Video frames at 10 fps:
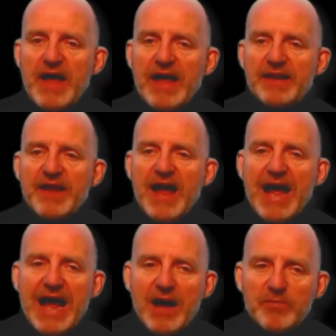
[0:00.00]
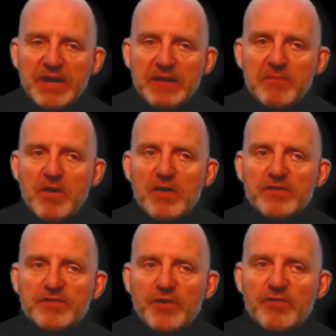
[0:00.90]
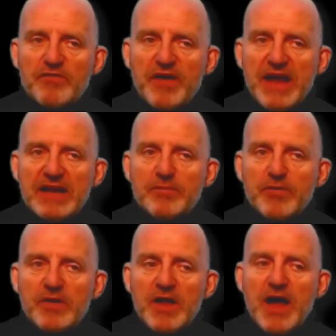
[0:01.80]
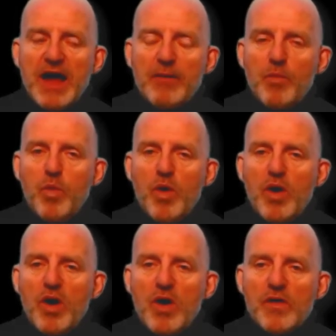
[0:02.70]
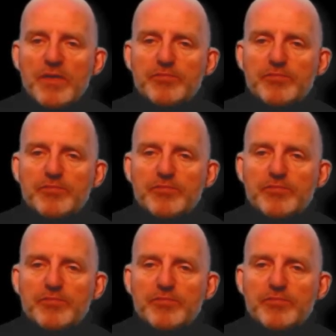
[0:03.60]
And how many marks are available? And what are the